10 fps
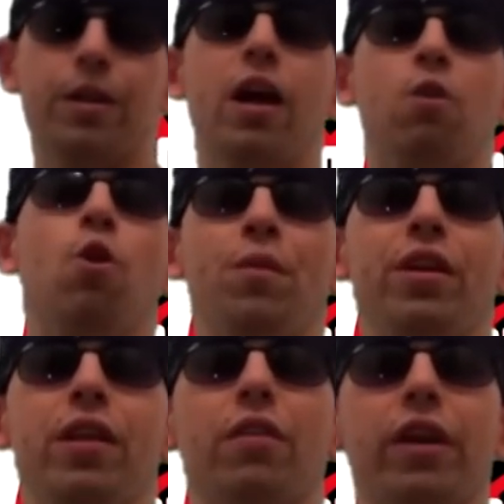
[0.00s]
Now,
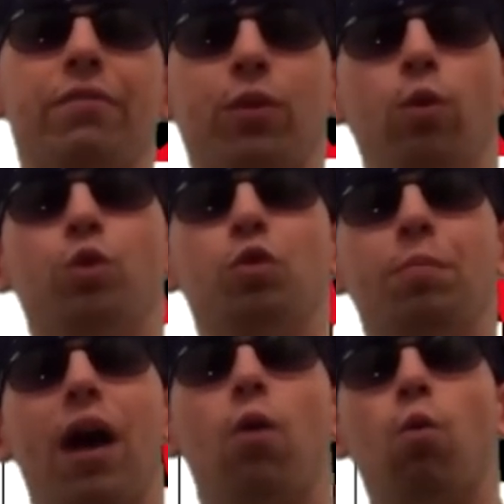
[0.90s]
homie, now that I've told you
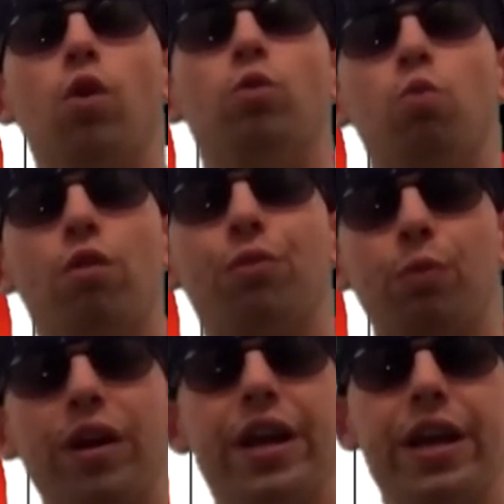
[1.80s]
about World War
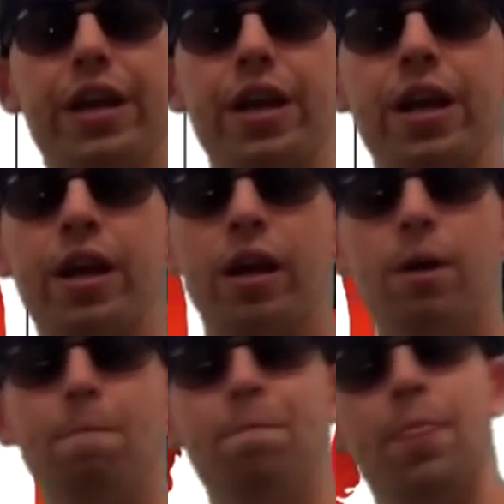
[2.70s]
III,
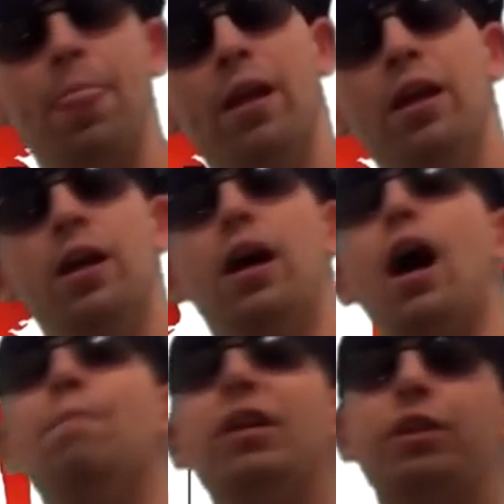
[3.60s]

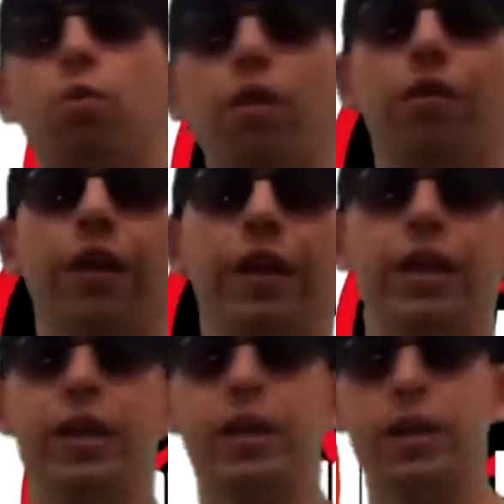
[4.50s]
I bet you're
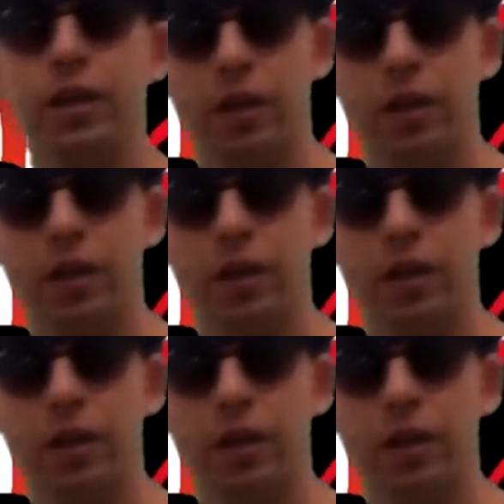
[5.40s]
wondering,